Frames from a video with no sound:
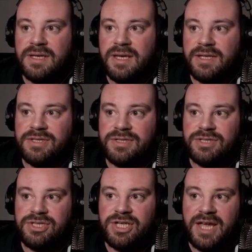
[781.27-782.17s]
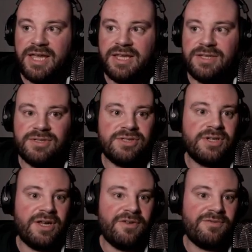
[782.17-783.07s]
and just change
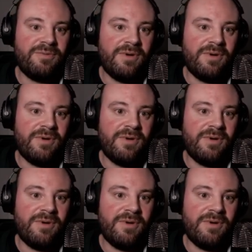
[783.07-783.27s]
kind of